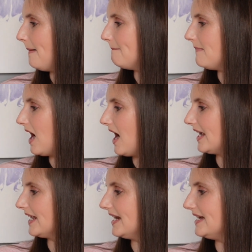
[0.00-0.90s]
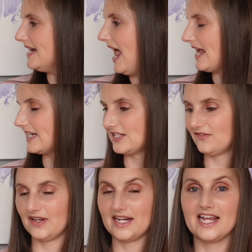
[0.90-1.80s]
My next
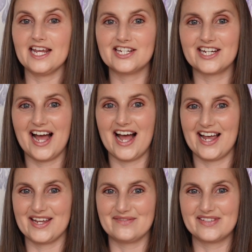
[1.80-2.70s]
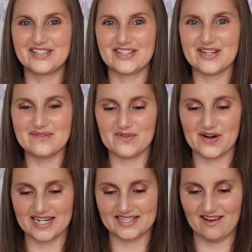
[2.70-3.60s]
finish I am super
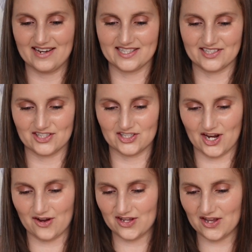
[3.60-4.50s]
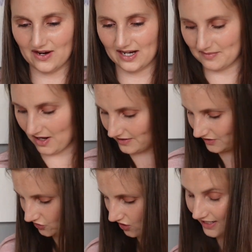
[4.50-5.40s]
excited to show you, and I'm going
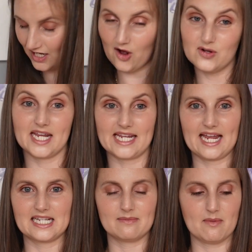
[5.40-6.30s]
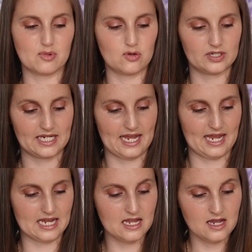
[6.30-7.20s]
to try and hold it against my board
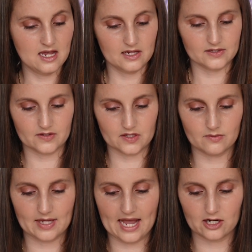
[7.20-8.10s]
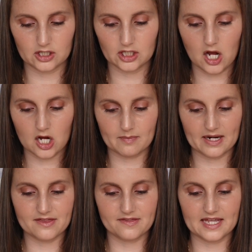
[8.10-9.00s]
here so that you get a good look, but
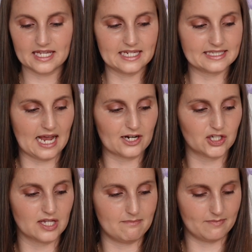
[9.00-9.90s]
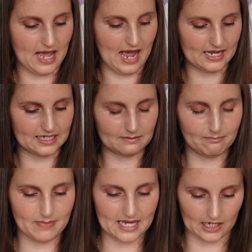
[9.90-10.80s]
I think it's actually, yeah, it's
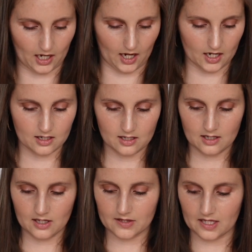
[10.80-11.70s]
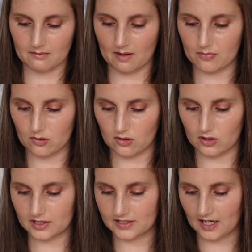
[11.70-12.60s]
bigger than my
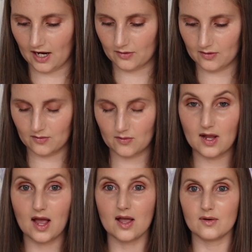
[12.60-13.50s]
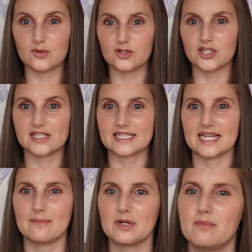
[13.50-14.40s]
board, so just
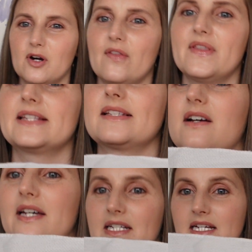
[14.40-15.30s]
see. I'm going to put it on this side.